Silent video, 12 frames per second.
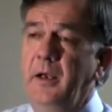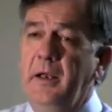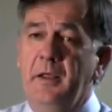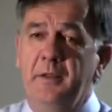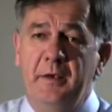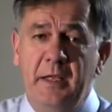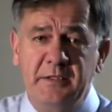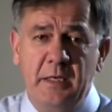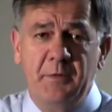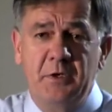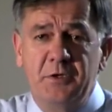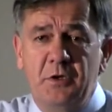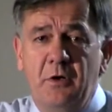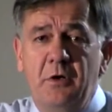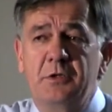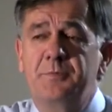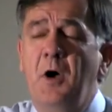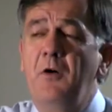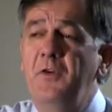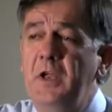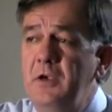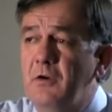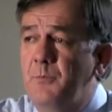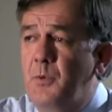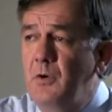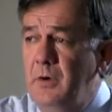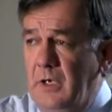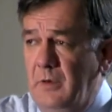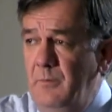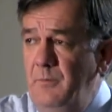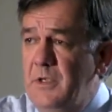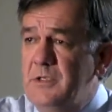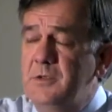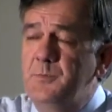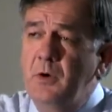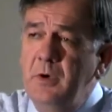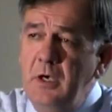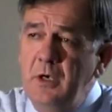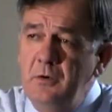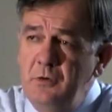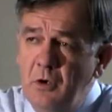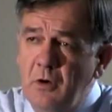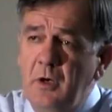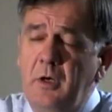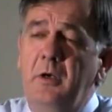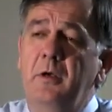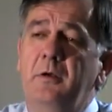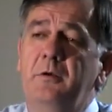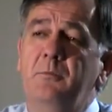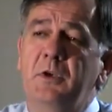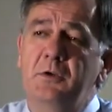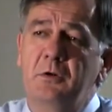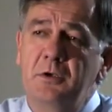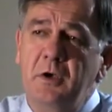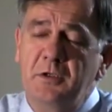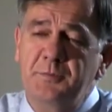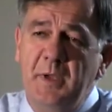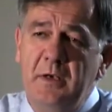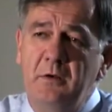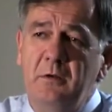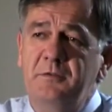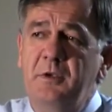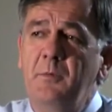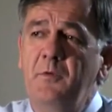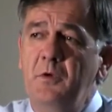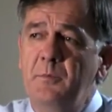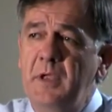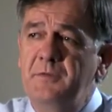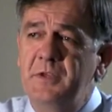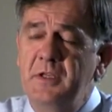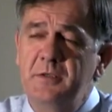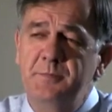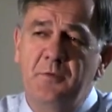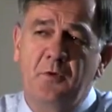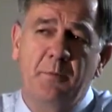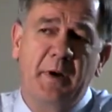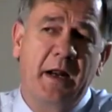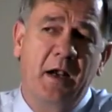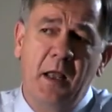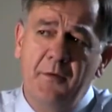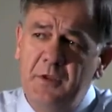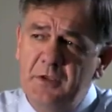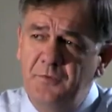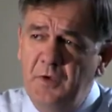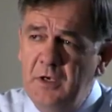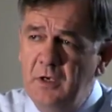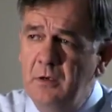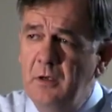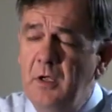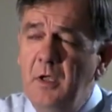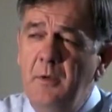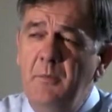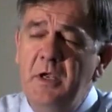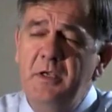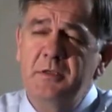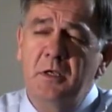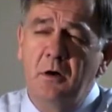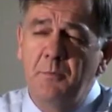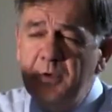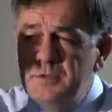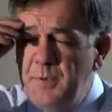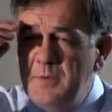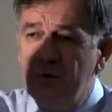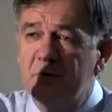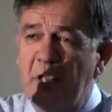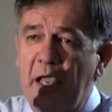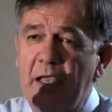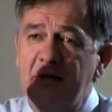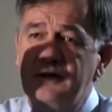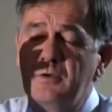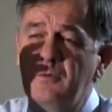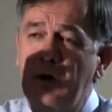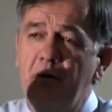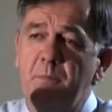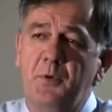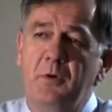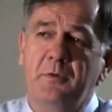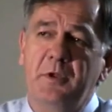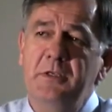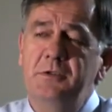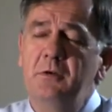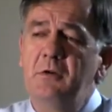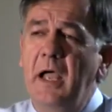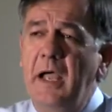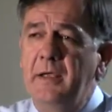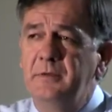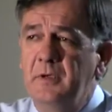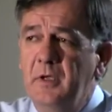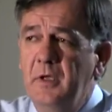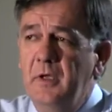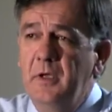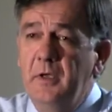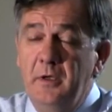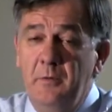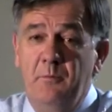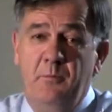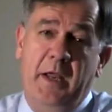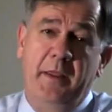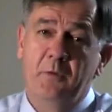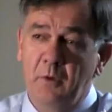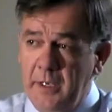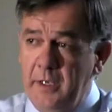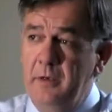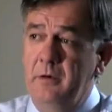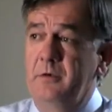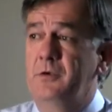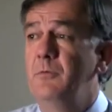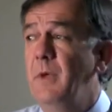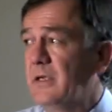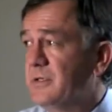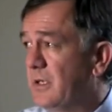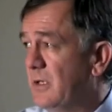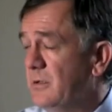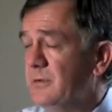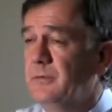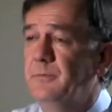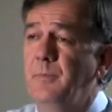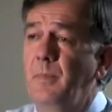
Now, next I'm going to show you a small video of pruning. This is pruning in New York, mature tall spindle. Some of you may have seen this before, but I love this video because it opens people's eyes to the way we prune. These two guys, by the way, are two Mexicans.